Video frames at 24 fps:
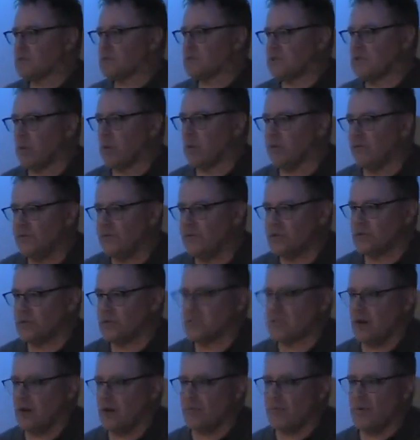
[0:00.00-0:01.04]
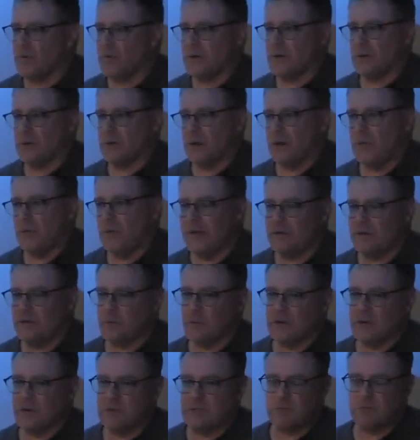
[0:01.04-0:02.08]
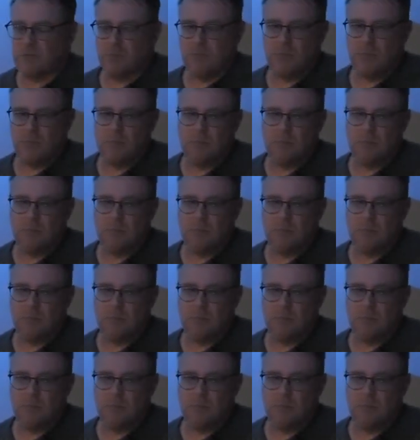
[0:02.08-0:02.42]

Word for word: to deal with visual stuff, but I think everybody in this